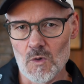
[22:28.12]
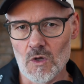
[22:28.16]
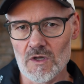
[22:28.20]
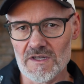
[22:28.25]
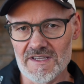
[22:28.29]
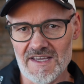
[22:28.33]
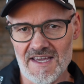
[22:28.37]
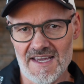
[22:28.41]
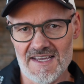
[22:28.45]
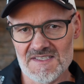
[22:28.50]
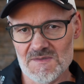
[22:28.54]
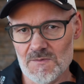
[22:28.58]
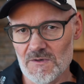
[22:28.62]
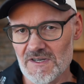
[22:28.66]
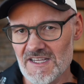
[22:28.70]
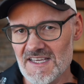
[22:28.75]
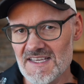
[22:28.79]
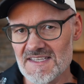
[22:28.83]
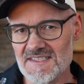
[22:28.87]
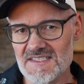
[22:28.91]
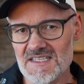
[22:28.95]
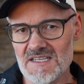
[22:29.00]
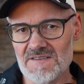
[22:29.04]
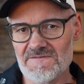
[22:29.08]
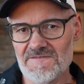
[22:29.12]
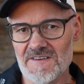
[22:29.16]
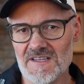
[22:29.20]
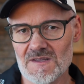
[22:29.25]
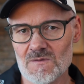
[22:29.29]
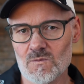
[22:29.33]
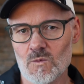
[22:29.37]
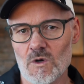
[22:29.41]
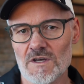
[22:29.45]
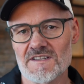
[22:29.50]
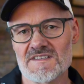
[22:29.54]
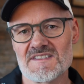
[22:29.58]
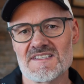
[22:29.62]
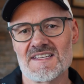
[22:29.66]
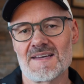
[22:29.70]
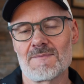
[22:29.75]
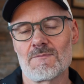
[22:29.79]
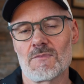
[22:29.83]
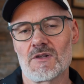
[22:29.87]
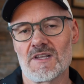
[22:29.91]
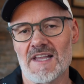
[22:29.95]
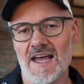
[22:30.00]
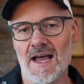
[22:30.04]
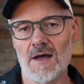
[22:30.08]
case would easily fit one
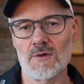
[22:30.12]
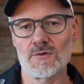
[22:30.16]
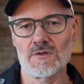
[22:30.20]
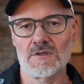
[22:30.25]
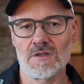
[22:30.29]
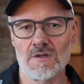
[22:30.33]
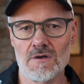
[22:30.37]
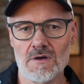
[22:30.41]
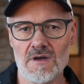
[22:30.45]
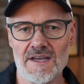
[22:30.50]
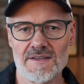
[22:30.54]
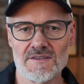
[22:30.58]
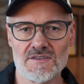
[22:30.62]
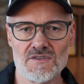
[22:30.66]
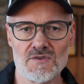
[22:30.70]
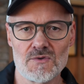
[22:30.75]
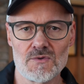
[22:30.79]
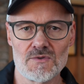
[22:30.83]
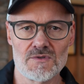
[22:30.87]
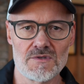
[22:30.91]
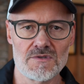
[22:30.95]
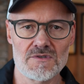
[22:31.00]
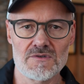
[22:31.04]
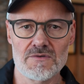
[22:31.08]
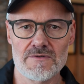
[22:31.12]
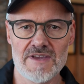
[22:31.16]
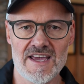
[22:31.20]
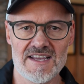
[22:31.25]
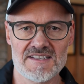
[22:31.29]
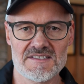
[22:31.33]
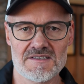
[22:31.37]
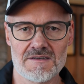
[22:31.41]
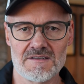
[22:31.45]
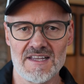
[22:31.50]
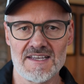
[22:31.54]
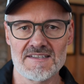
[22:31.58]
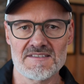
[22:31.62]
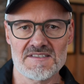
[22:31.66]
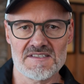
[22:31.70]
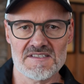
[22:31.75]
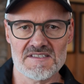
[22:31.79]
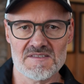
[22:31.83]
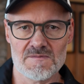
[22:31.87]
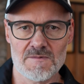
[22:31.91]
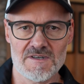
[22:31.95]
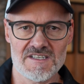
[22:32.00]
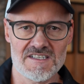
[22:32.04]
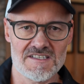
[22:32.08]
assembled Outlaw and 2 to 3 extra
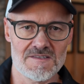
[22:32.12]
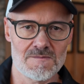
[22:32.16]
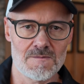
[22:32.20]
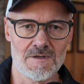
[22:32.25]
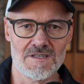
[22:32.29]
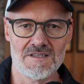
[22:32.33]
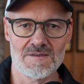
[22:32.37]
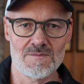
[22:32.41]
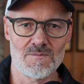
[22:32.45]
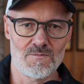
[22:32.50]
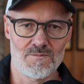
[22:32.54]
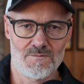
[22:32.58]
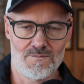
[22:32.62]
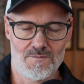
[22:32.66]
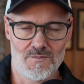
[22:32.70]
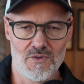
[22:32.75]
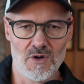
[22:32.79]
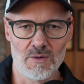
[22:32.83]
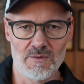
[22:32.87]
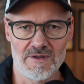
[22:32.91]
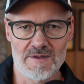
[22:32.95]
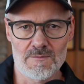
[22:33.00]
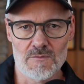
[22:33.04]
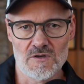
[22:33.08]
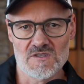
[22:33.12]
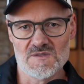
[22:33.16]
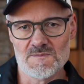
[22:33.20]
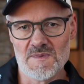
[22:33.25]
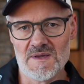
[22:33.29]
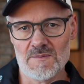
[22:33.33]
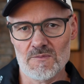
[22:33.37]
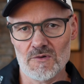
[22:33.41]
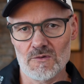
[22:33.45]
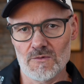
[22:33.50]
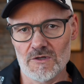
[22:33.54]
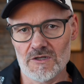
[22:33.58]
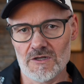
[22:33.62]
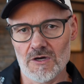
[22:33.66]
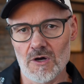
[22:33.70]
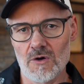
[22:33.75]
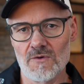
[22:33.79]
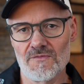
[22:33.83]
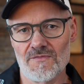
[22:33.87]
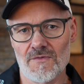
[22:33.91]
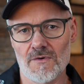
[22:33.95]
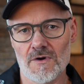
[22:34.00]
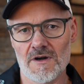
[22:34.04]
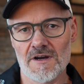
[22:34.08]
lenses, which is what probably most people will go
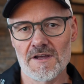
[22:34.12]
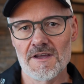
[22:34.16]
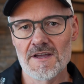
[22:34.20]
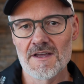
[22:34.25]
for.